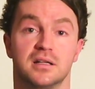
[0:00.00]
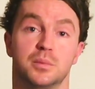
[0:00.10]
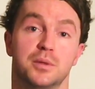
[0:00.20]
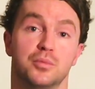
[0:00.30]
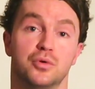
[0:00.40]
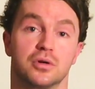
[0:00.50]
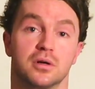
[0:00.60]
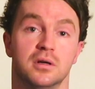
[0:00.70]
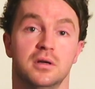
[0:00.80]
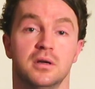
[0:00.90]
It'll be
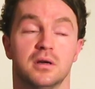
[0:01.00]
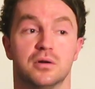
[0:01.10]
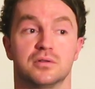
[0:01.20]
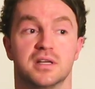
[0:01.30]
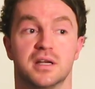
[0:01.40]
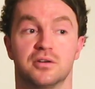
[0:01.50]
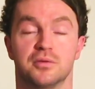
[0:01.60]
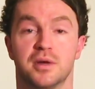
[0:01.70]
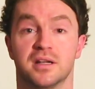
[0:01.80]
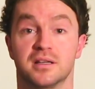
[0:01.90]
more how to
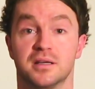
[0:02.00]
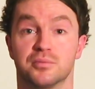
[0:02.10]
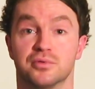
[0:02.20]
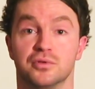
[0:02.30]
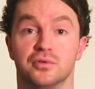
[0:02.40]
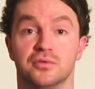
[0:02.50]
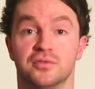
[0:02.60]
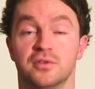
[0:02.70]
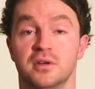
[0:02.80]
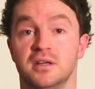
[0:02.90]
incrementally improve